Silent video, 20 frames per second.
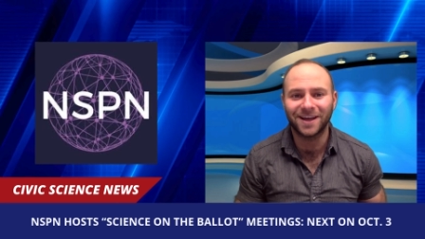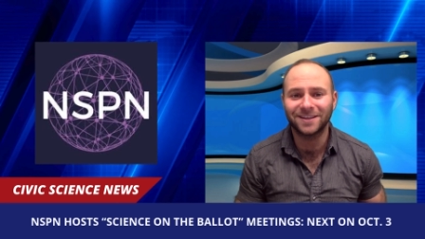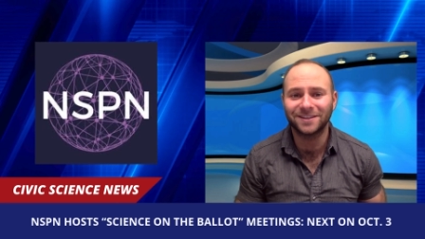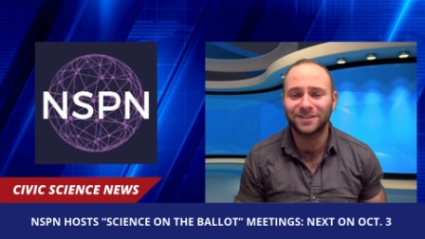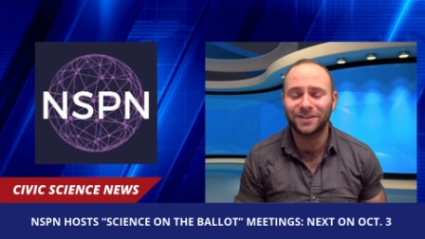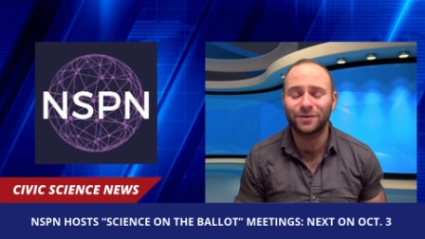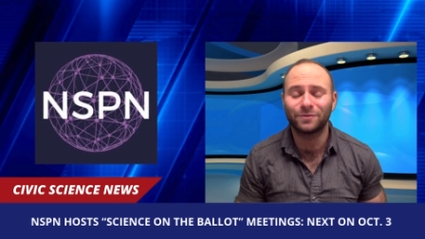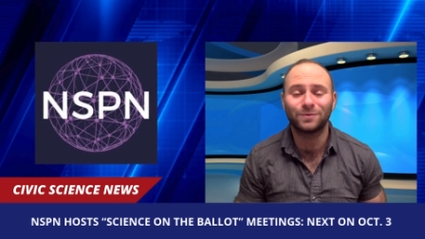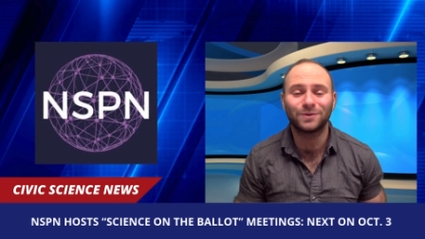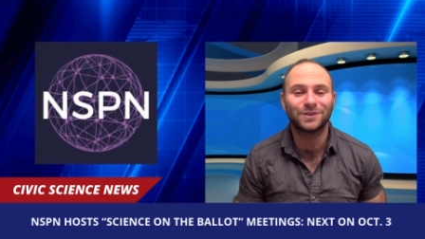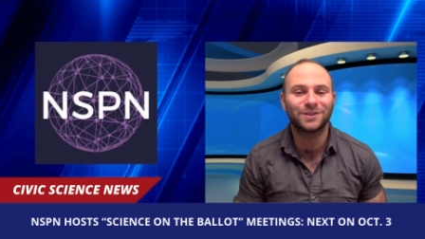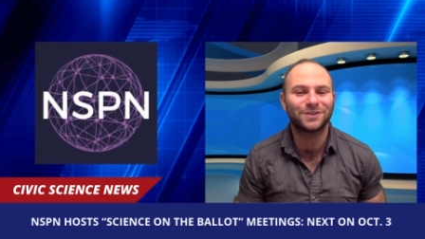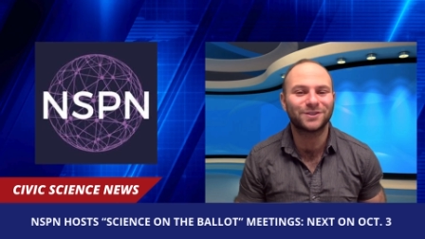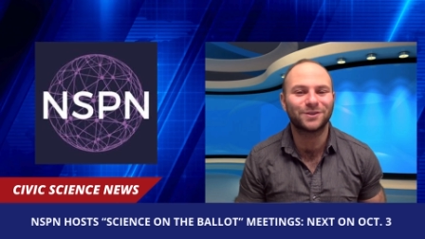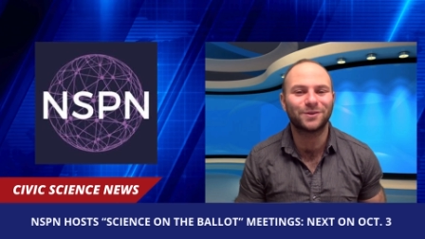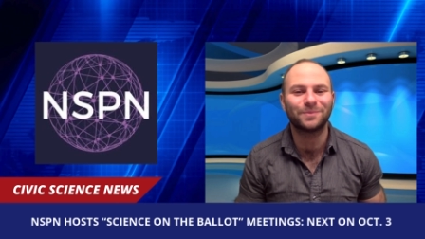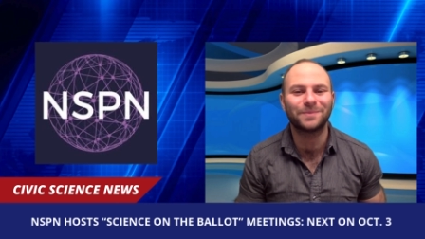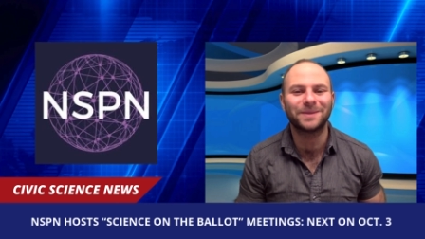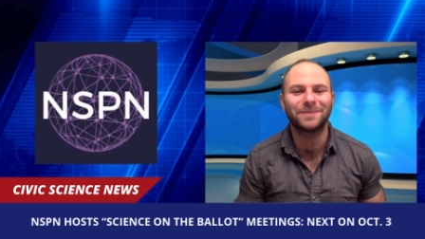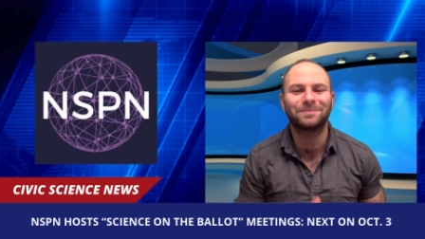as there will
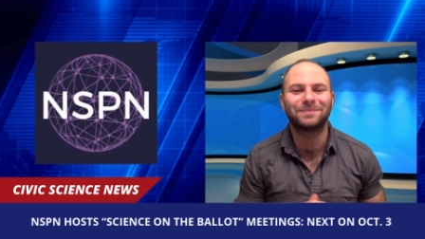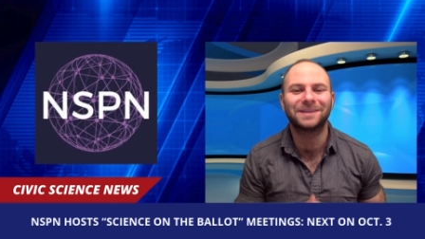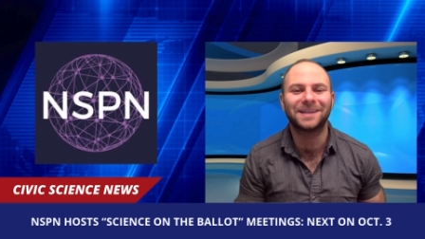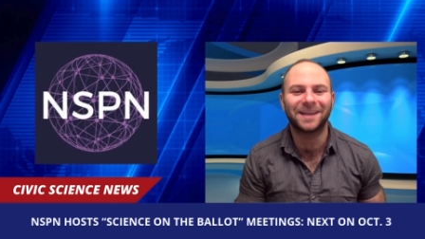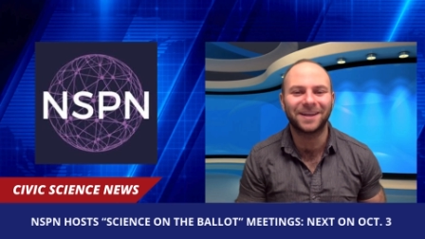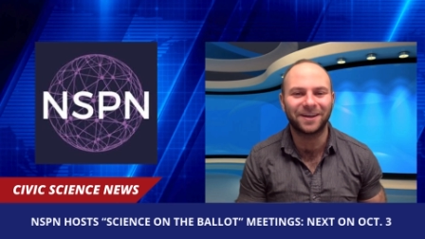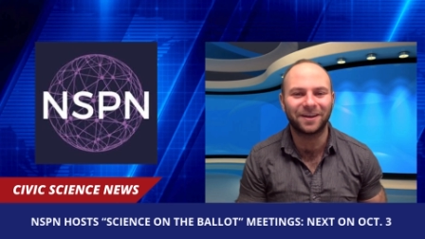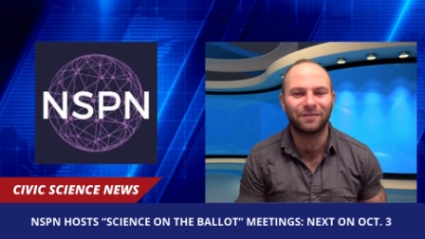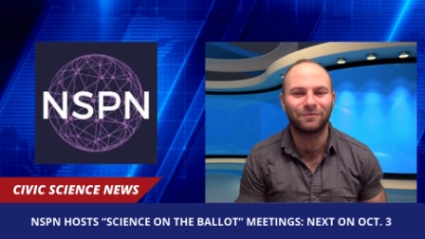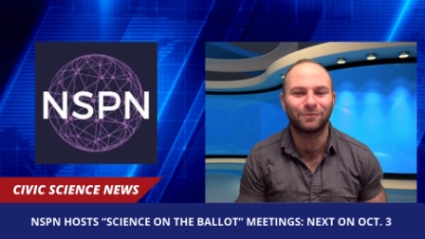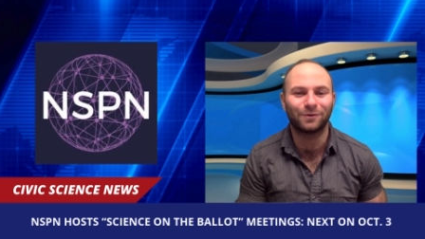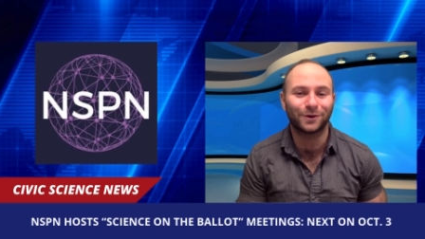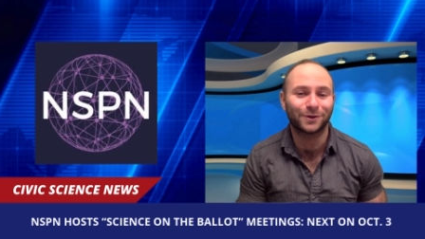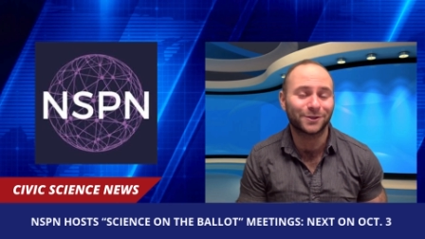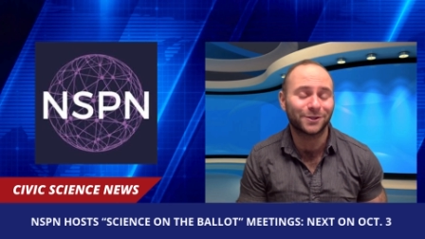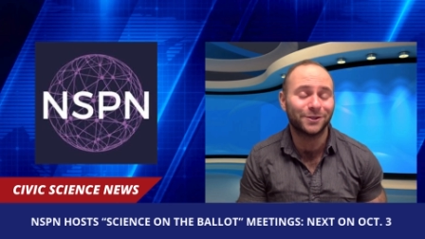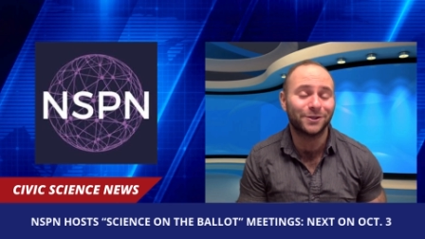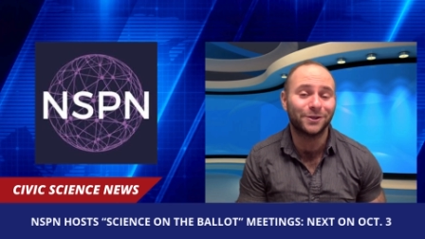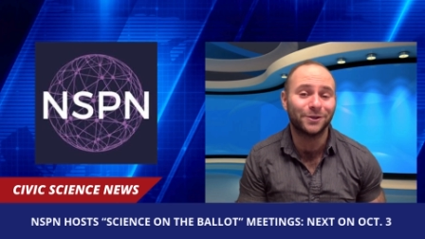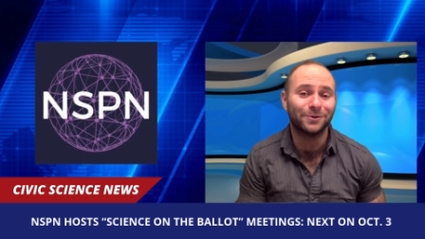still be plenty of work
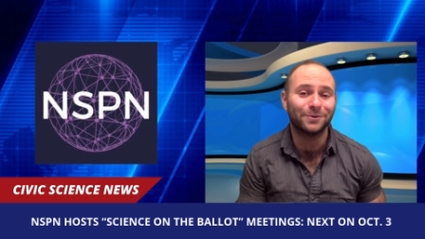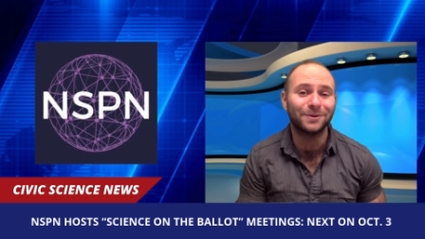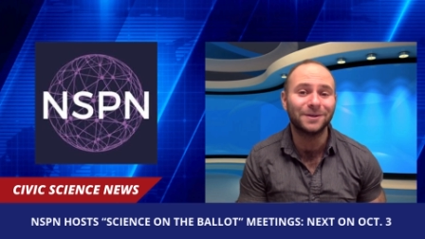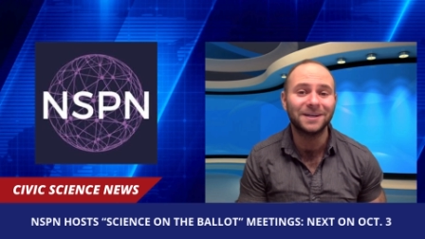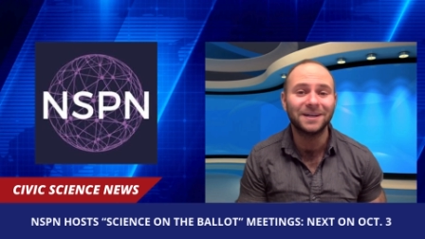to do